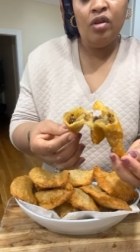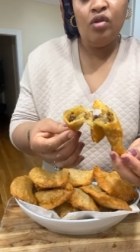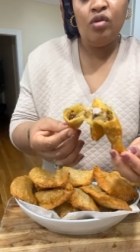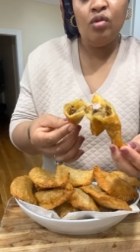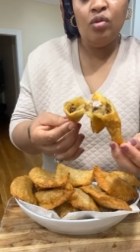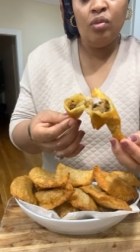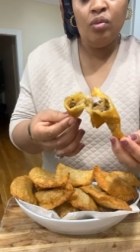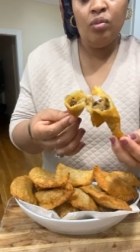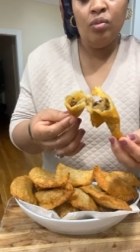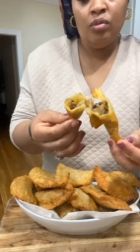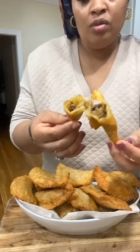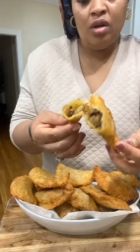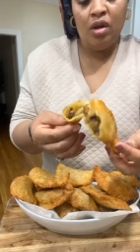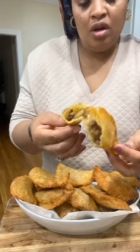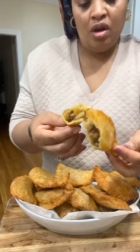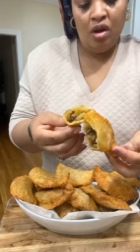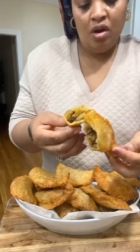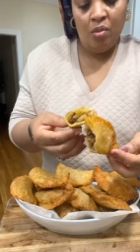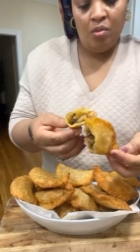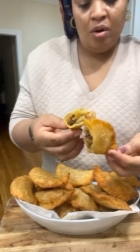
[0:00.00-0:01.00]
only two
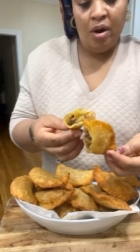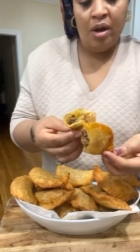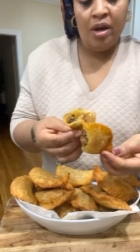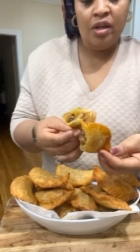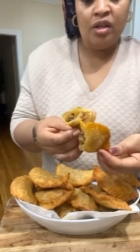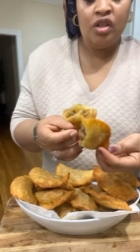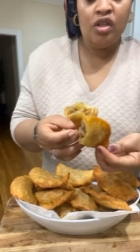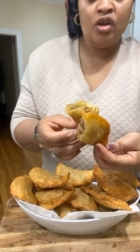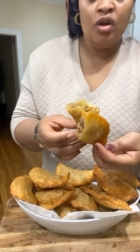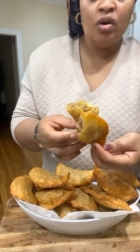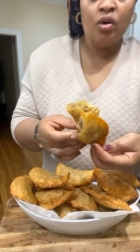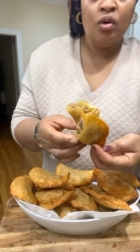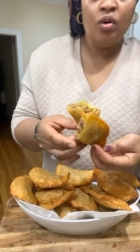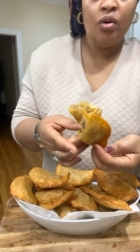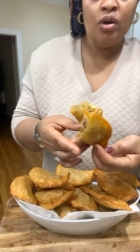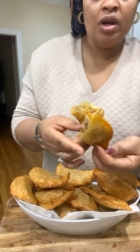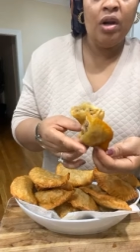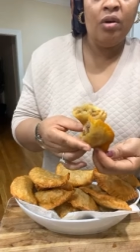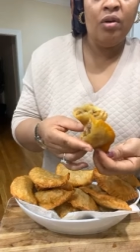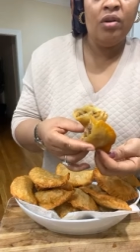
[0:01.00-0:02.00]
but it's
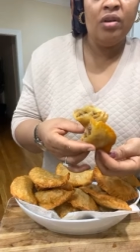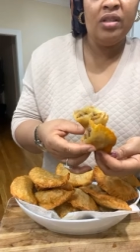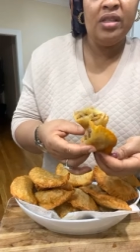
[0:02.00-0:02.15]
so good,